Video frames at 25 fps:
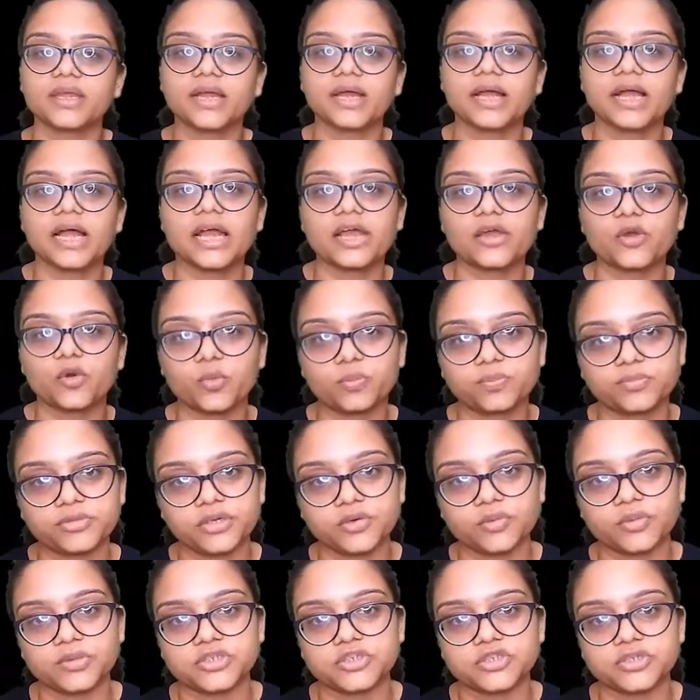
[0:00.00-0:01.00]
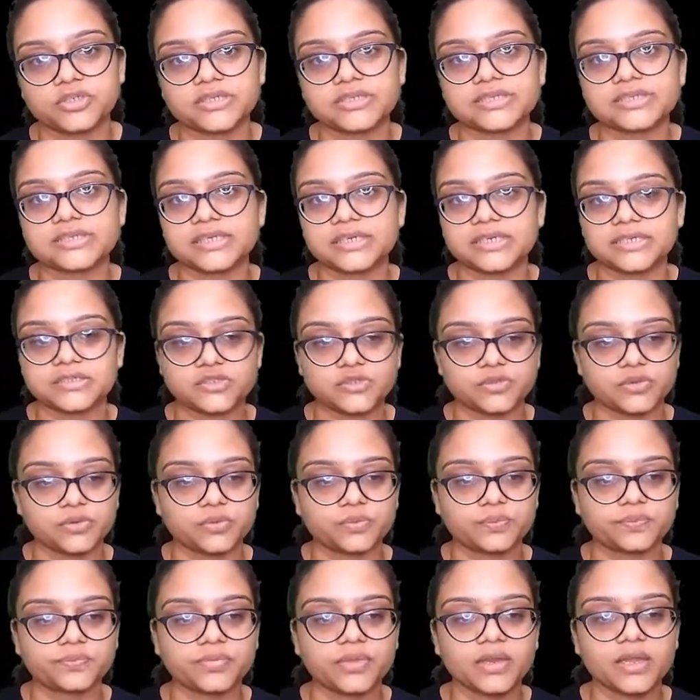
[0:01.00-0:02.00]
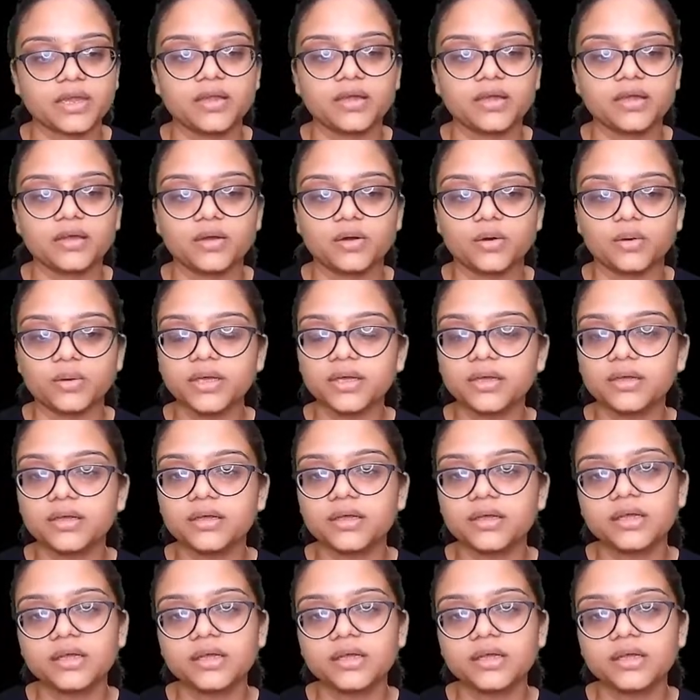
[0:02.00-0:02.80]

I hope the question is clear to you. Okay.